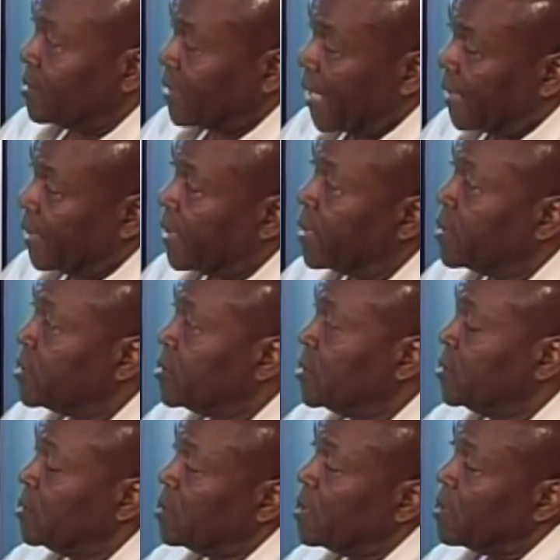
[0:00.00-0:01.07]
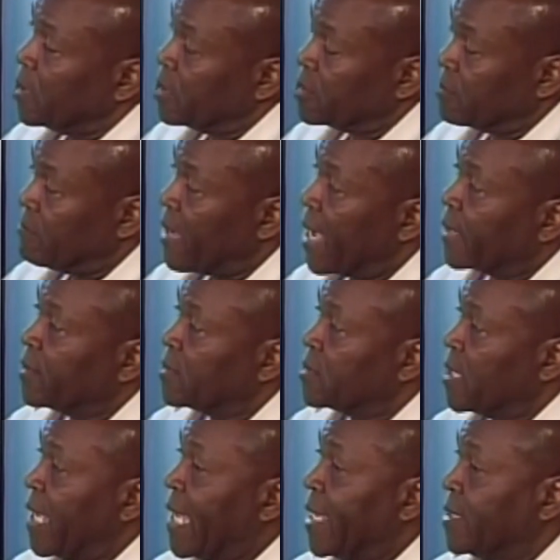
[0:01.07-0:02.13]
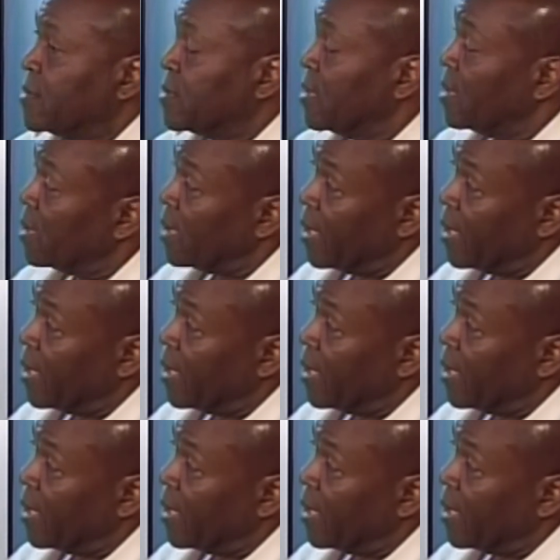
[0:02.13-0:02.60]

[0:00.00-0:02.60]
That energy is magnetized